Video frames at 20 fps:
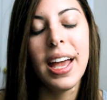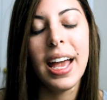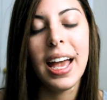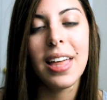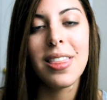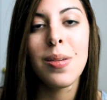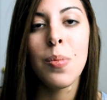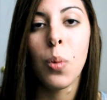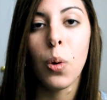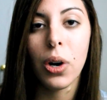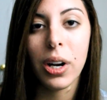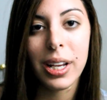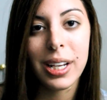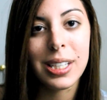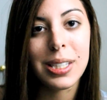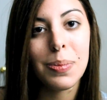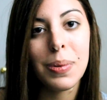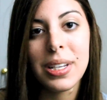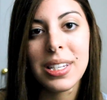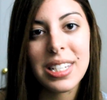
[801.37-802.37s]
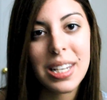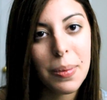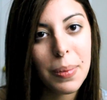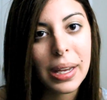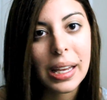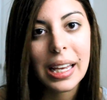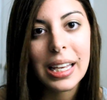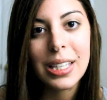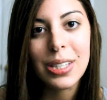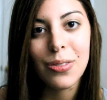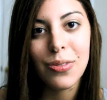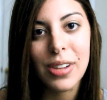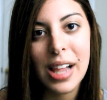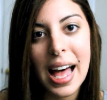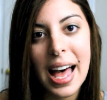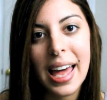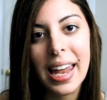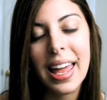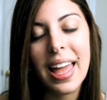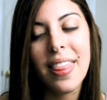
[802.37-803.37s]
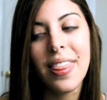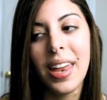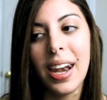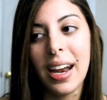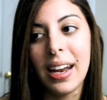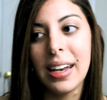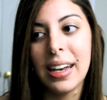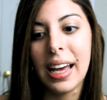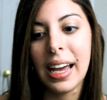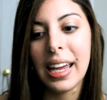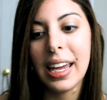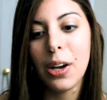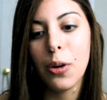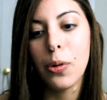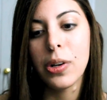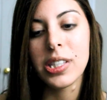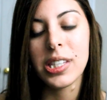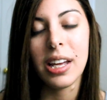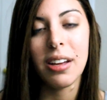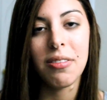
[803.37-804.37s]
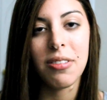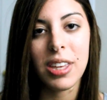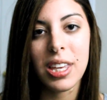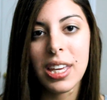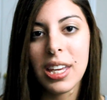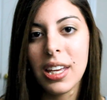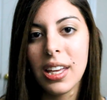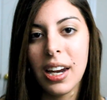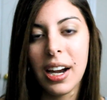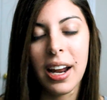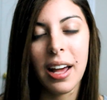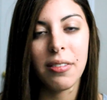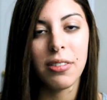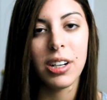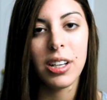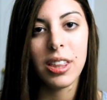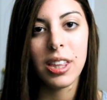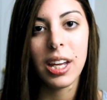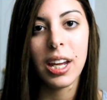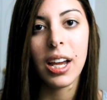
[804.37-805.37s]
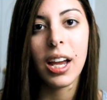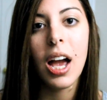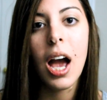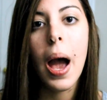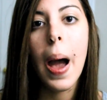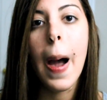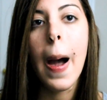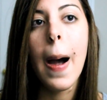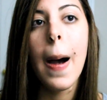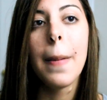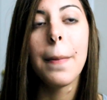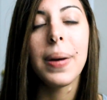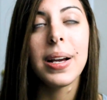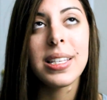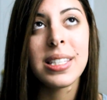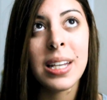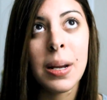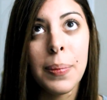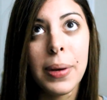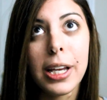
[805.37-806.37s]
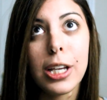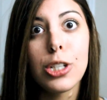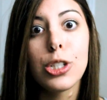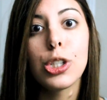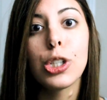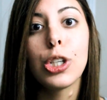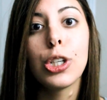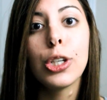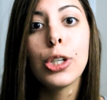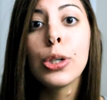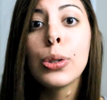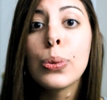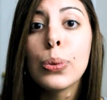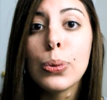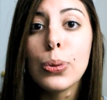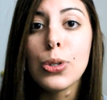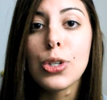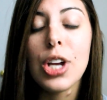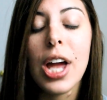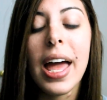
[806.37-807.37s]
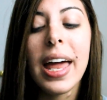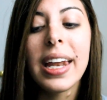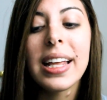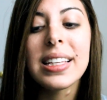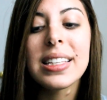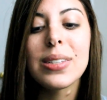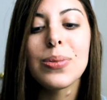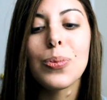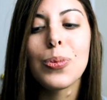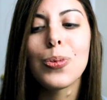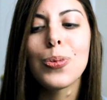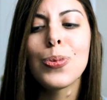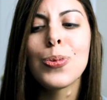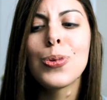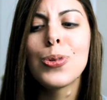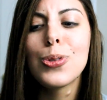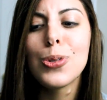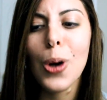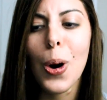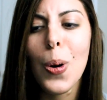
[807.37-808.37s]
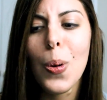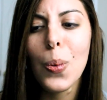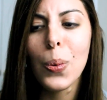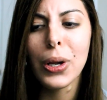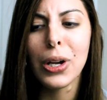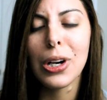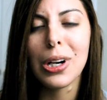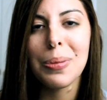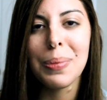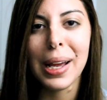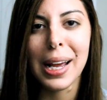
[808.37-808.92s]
In the mornings, my stomach is flat, and then at night, once I've eaten and everything, my stomach is huge, and it's so weird.